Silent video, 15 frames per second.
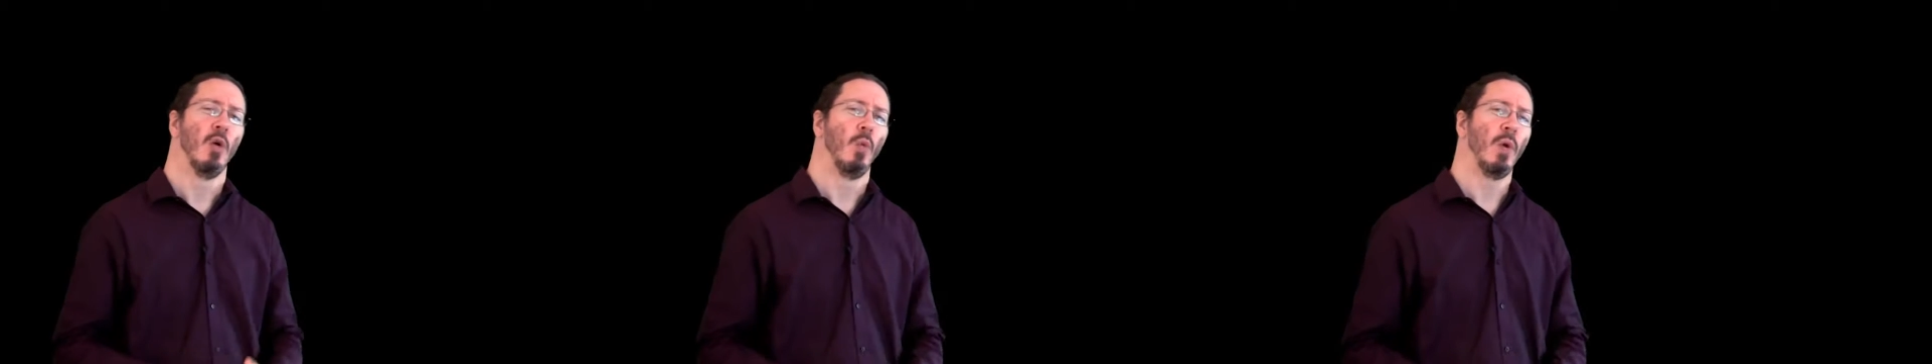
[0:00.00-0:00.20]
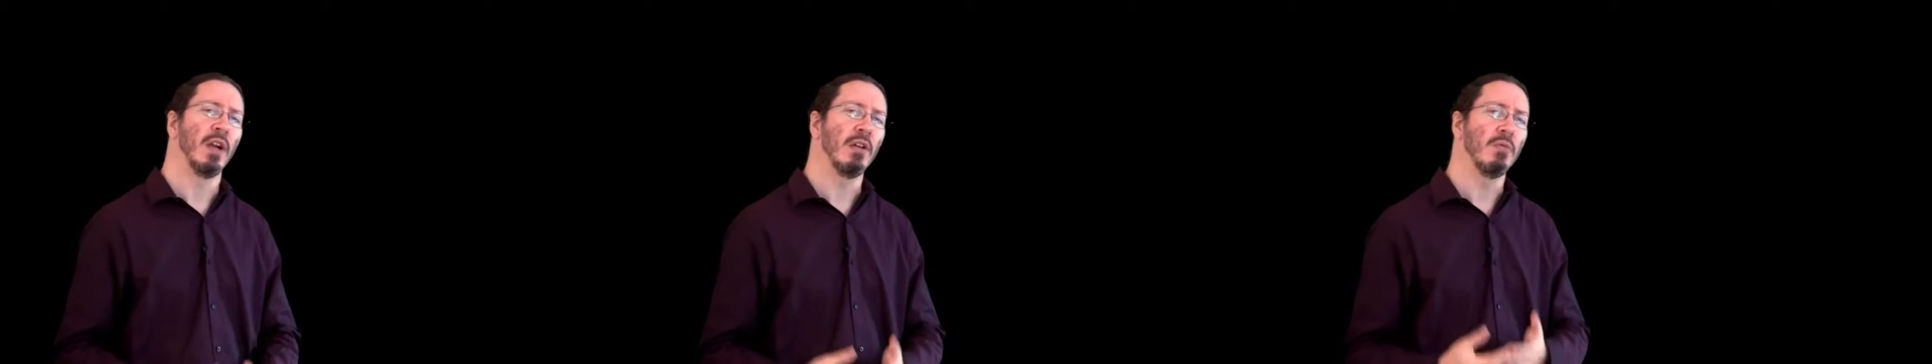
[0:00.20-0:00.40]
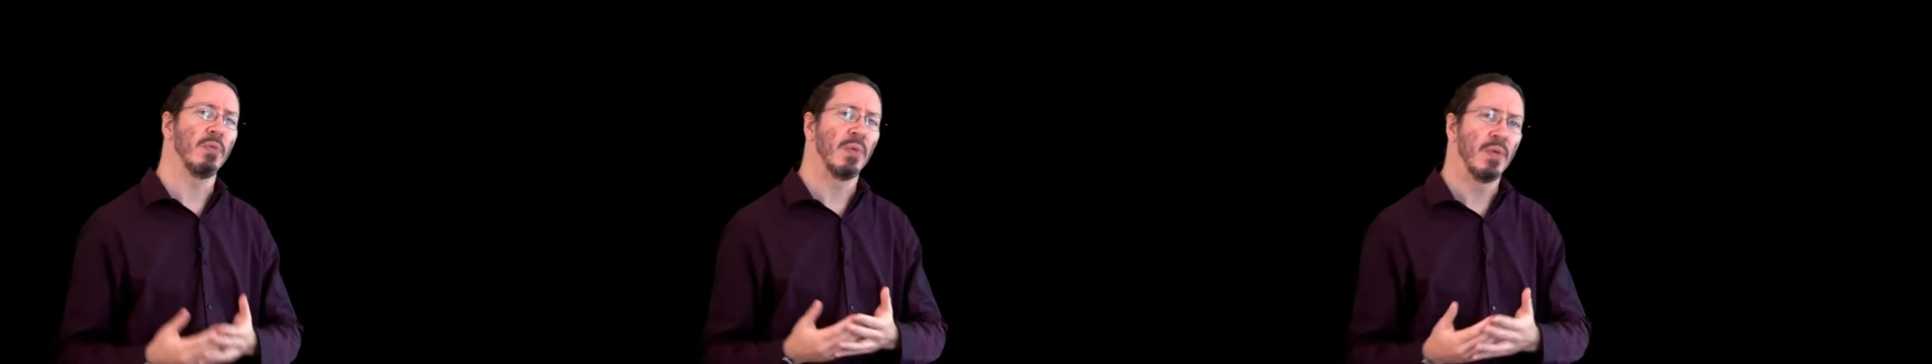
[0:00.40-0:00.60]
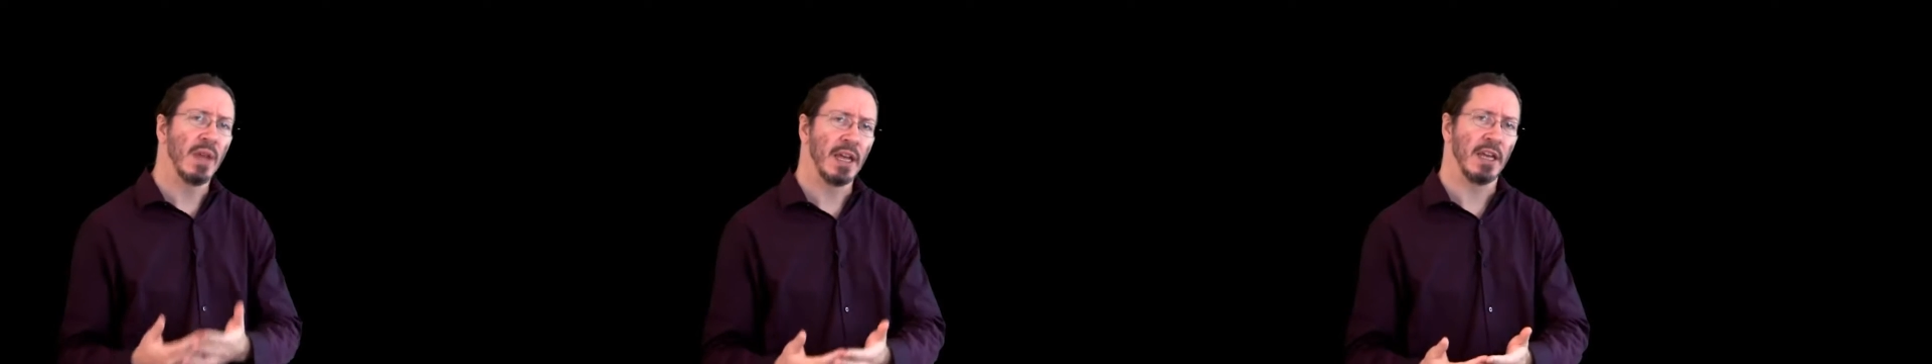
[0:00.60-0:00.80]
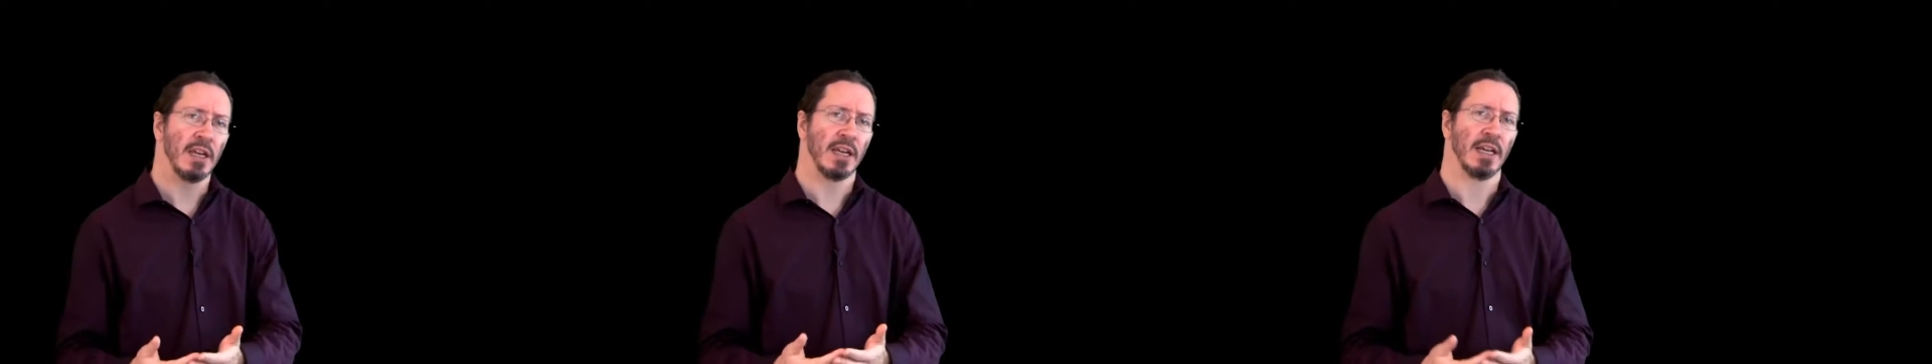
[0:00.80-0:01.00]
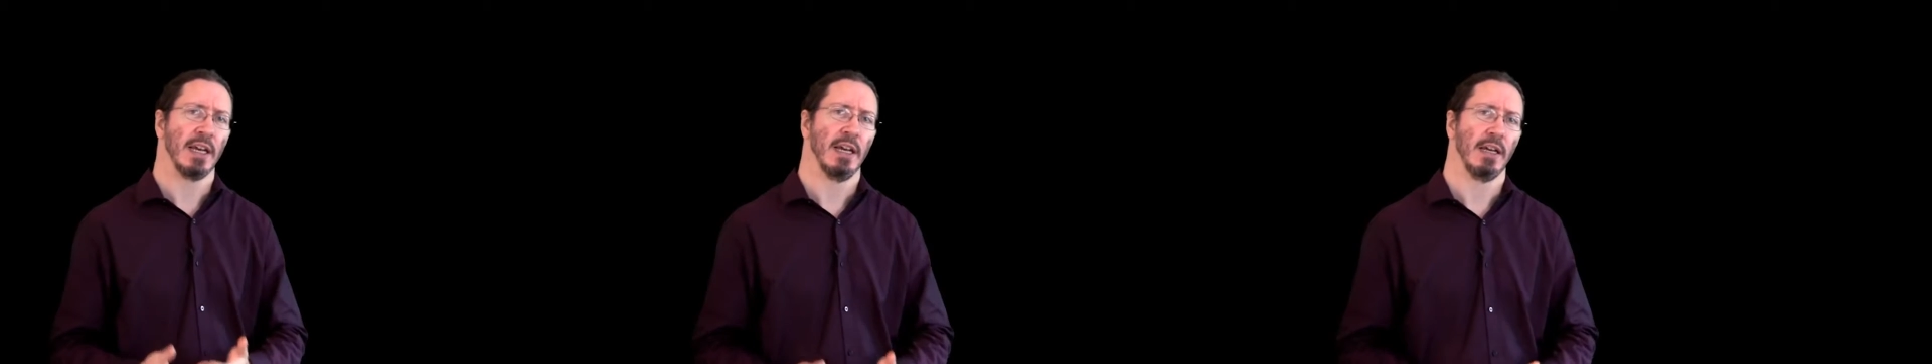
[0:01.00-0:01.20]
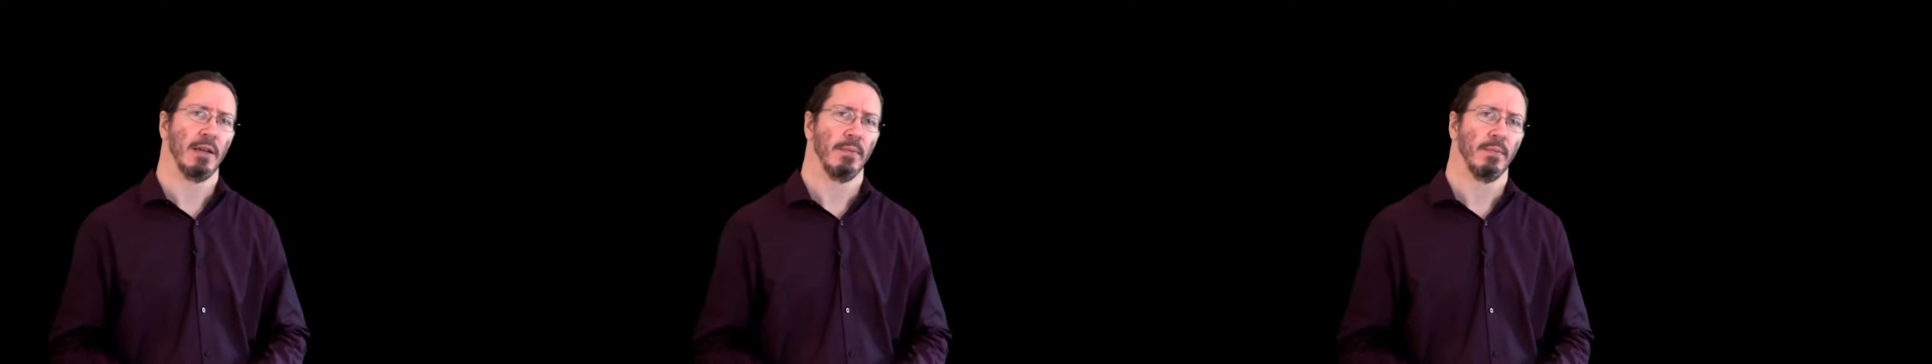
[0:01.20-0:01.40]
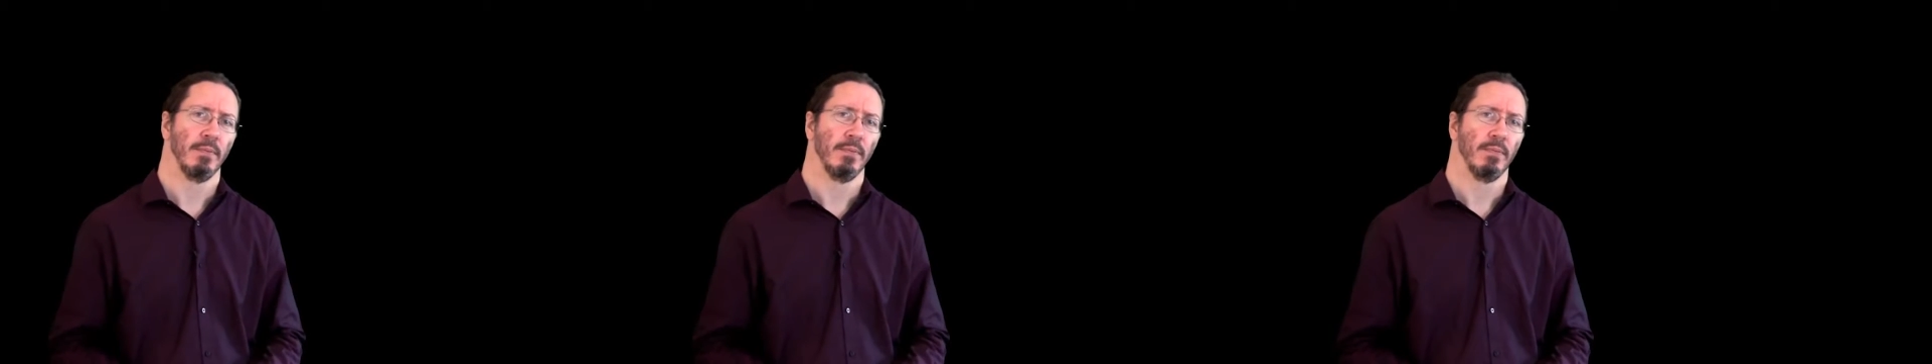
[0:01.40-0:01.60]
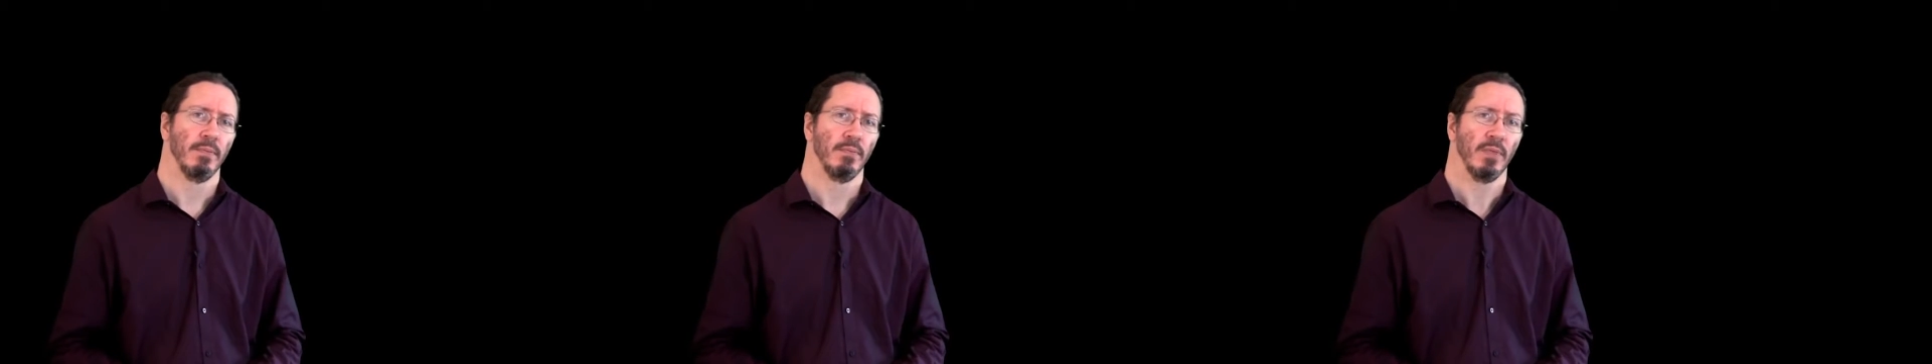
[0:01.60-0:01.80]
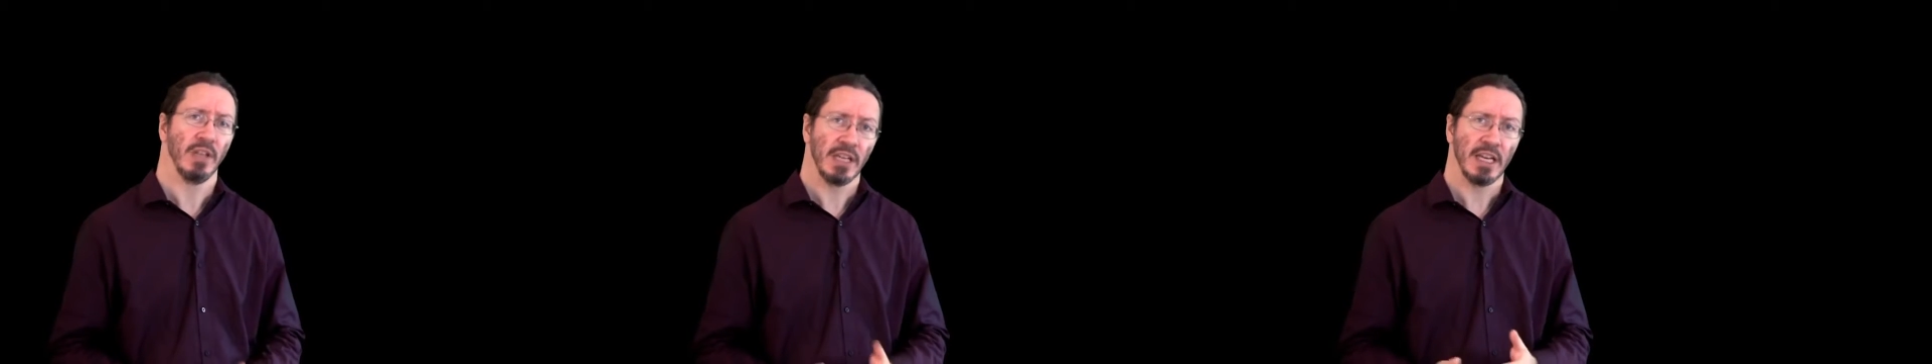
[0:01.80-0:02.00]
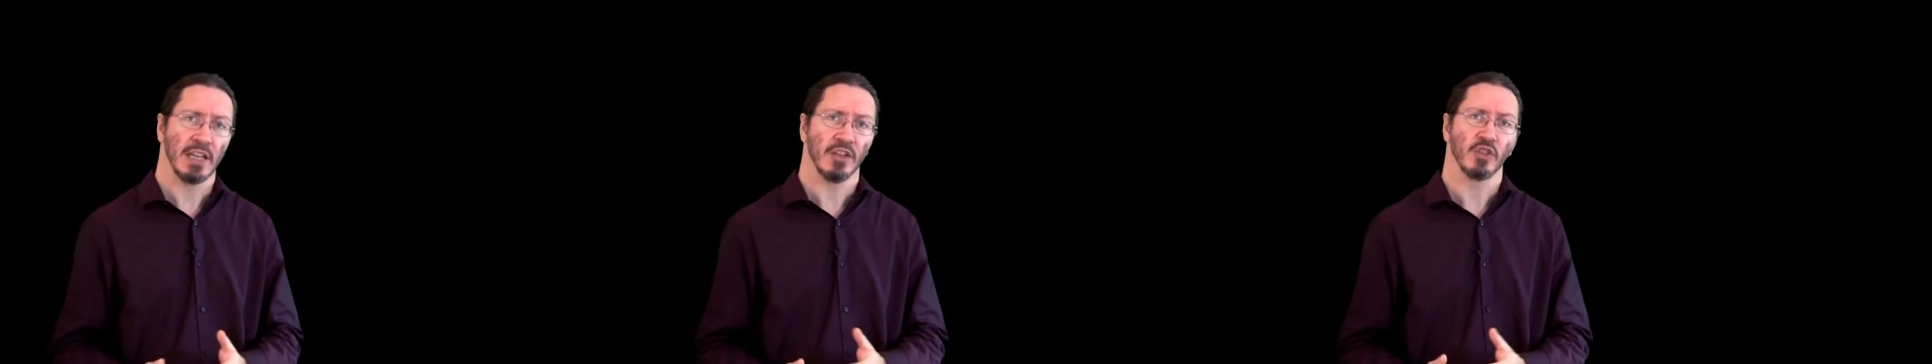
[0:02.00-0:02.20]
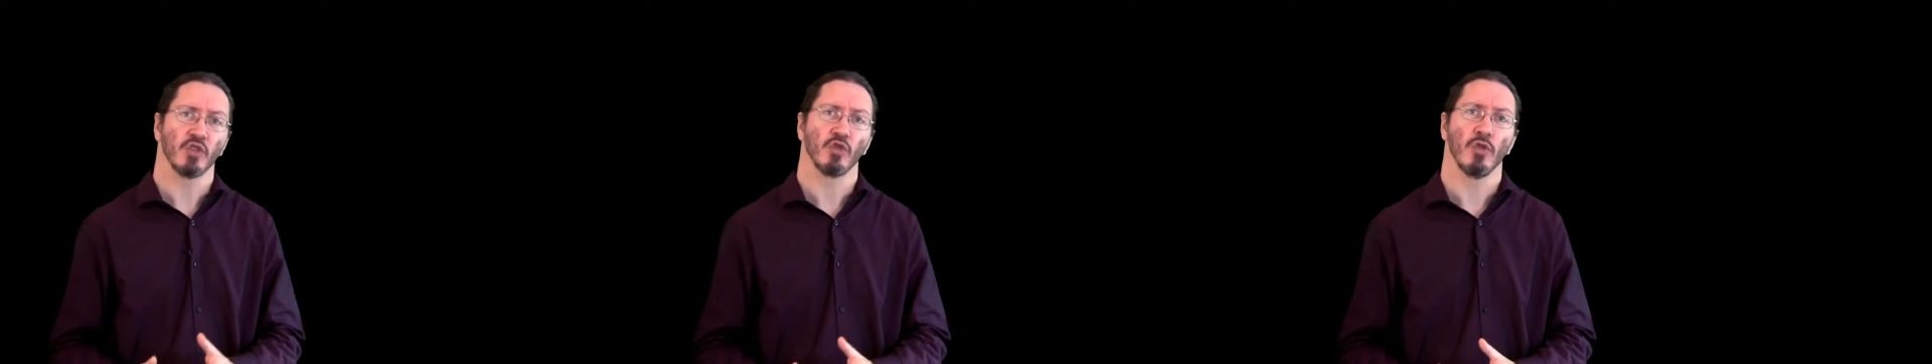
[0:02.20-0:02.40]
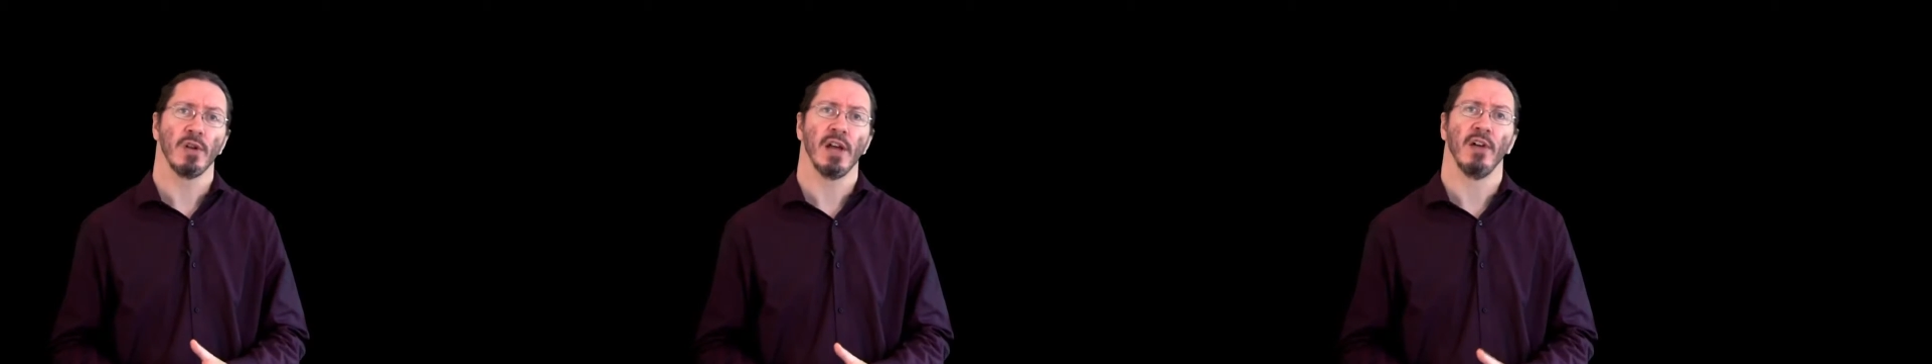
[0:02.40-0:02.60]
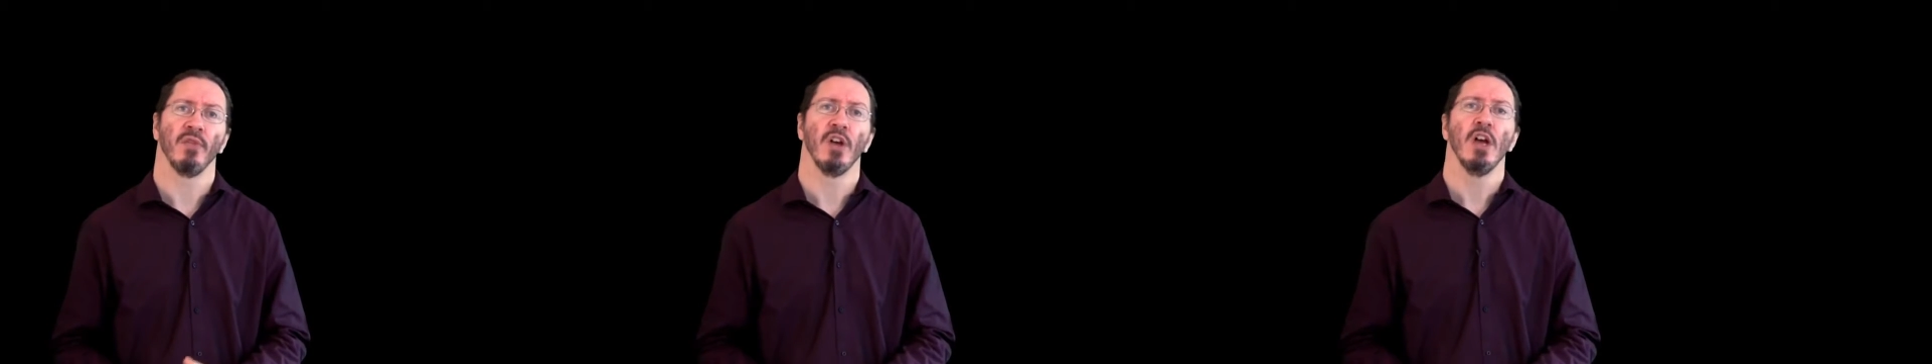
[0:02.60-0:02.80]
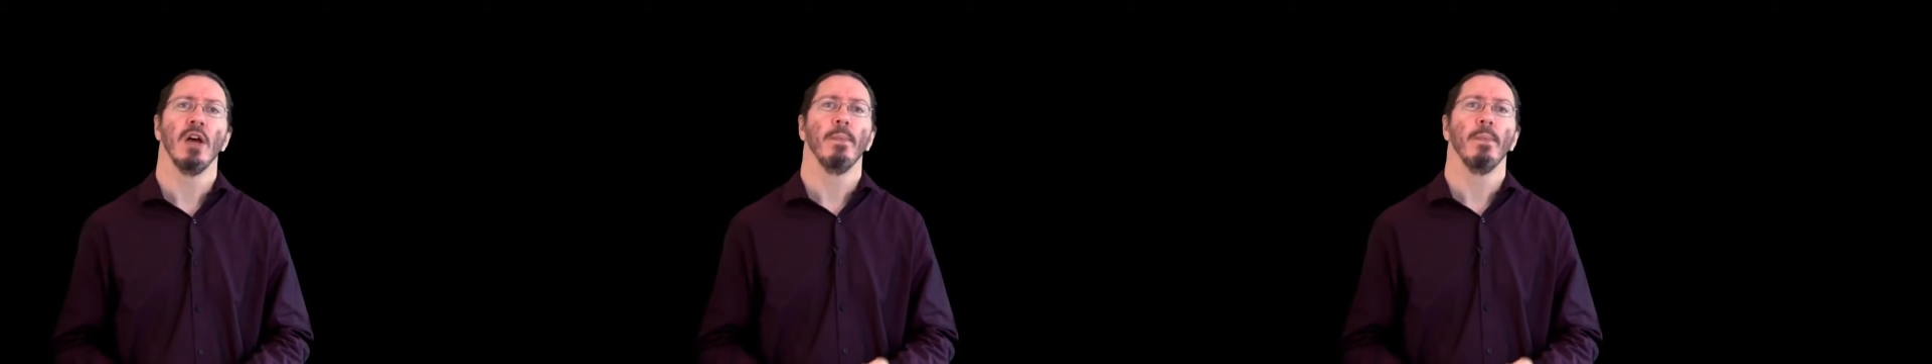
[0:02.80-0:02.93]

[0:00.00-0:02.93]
Why don't they decay? Well, yeah, that's true enough,